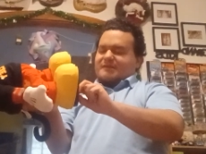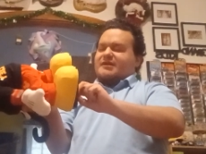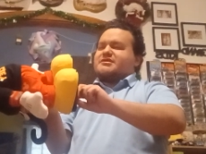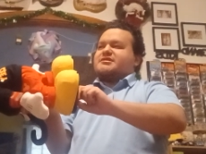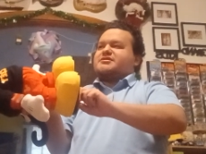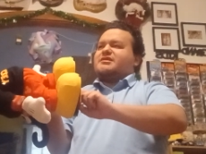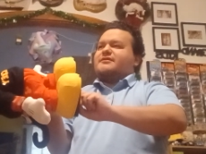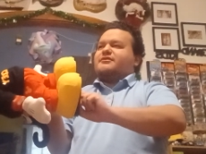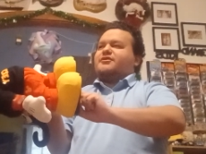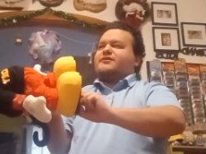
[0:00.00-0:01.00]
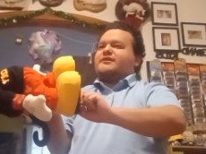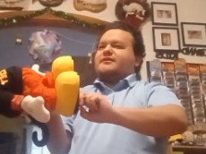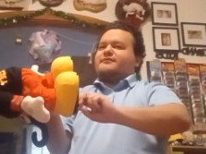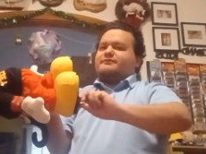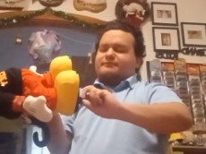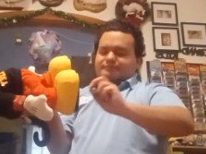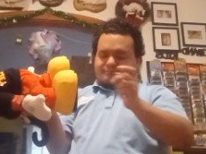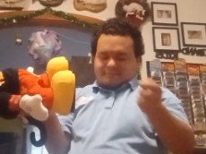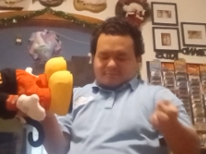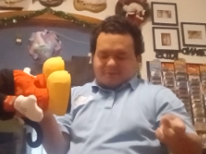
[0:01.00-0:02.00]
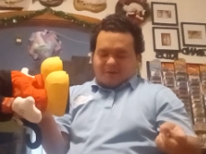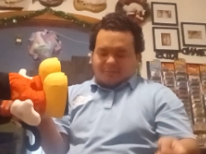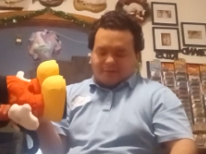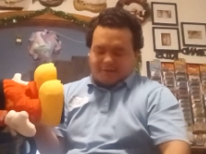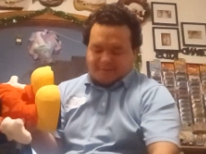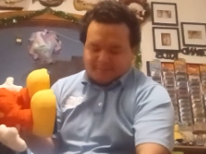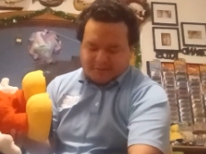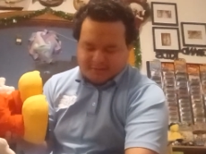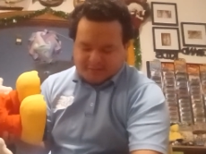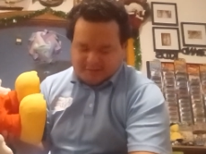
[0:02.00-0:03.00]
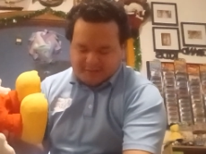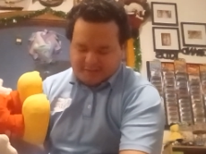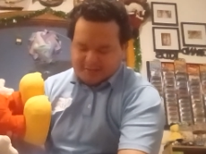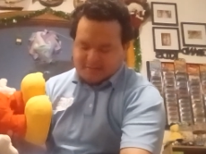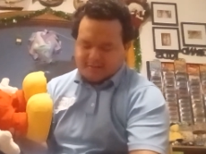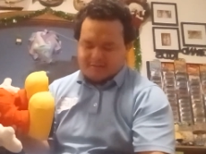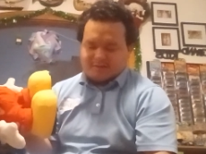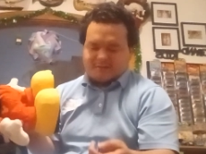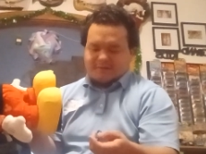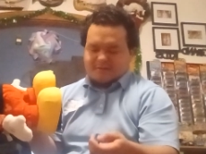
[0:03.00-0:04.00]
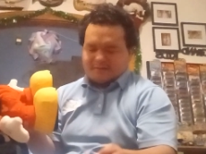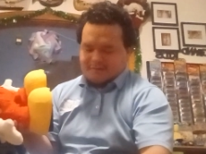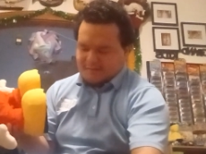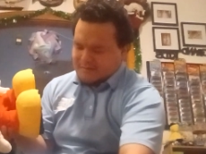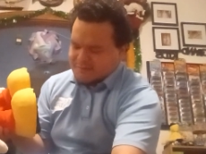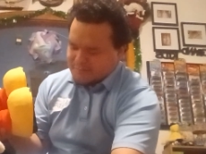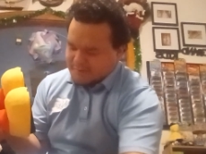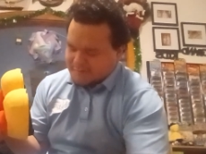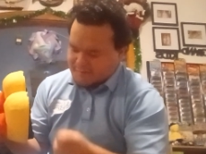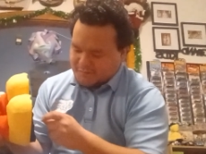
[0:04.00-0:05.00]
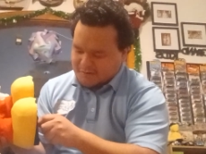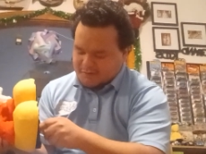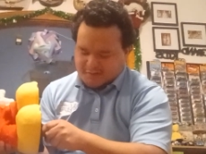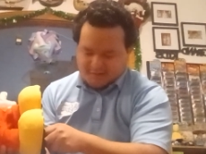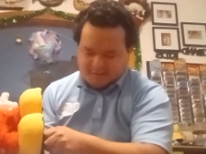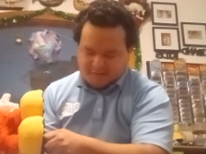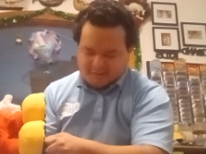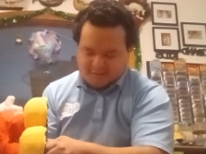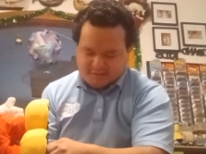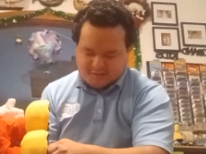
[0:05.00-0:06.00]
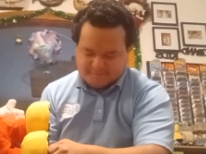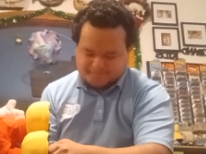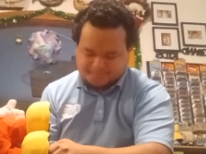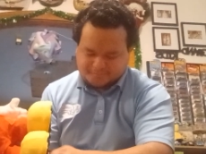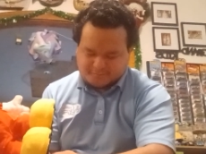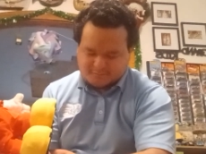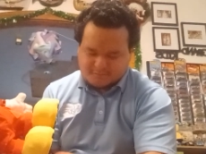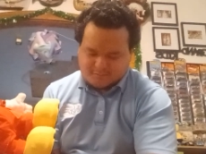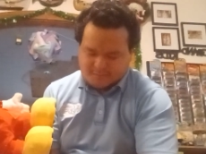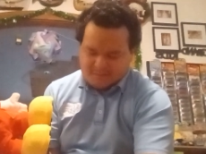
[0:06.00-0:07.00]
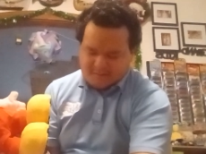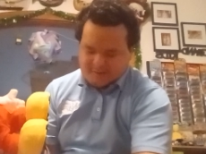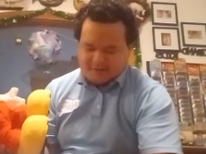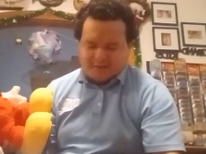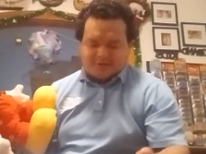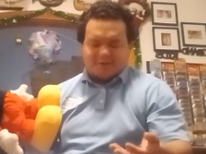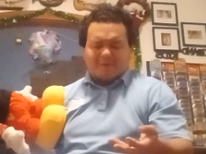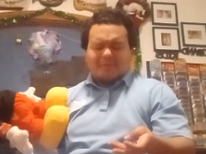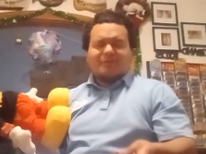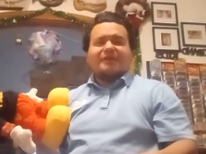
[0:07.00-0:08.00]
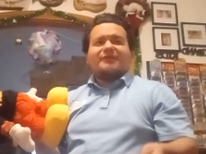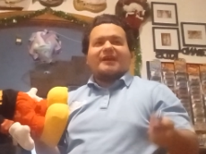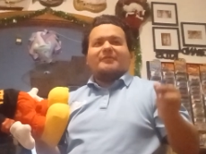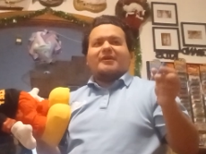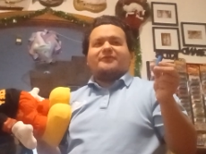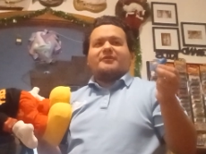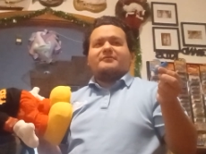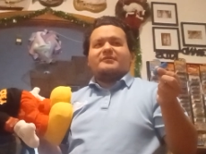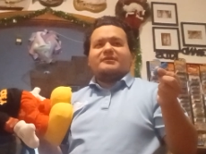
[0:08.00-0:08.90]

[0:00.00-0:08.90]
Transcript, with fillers: Actually, I should have a new set of double A's, but these should be somewhat good, I think. Do you remember where these came out from?